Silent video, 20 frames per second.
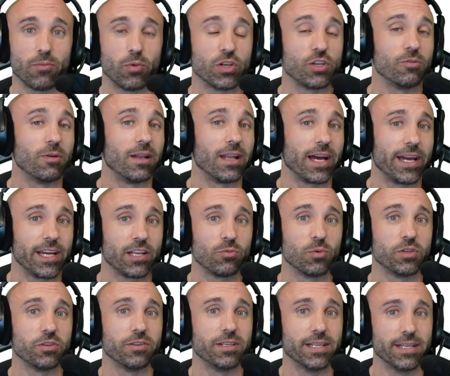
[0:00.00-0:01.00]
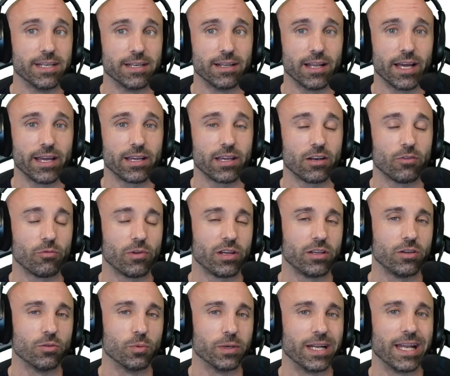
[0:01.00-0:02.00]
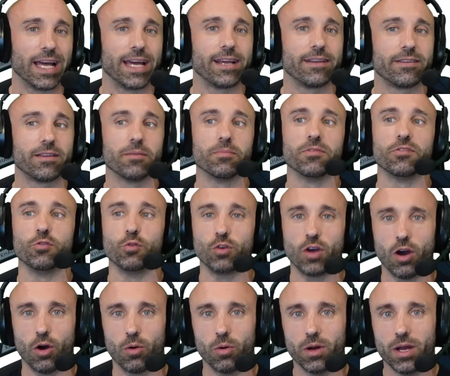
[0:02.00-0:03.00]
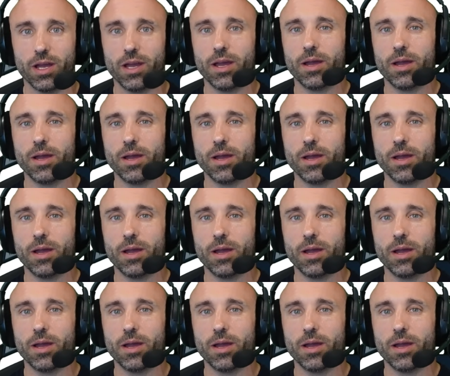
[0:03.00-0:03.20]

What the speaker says: what you liked, what you didn't like, and where you would like them to go.